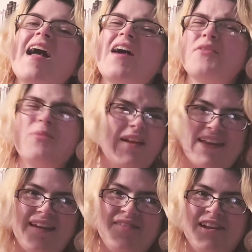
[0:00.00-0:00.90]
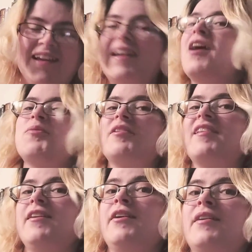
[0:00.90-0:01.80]
Have a wicked evening and I hope to
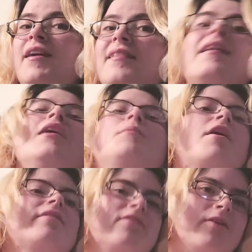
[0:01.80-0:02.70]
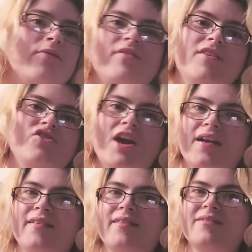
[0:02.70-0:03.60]
see you here next time on Sew, Stitch,
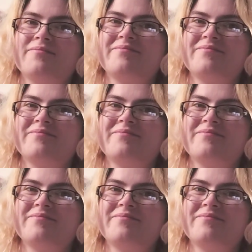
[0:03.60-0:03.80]
Hex.